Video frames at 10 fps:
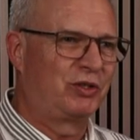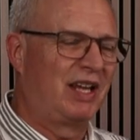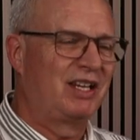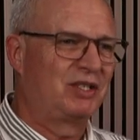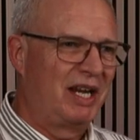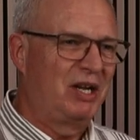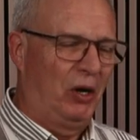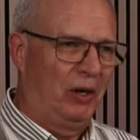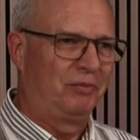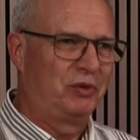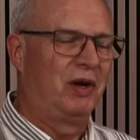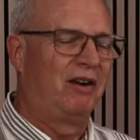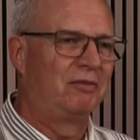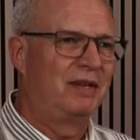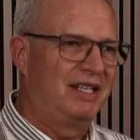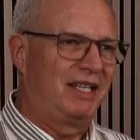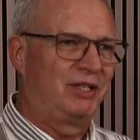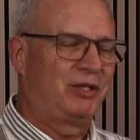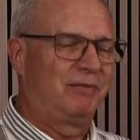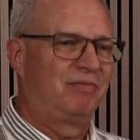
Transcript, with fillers: as they come to our meetings.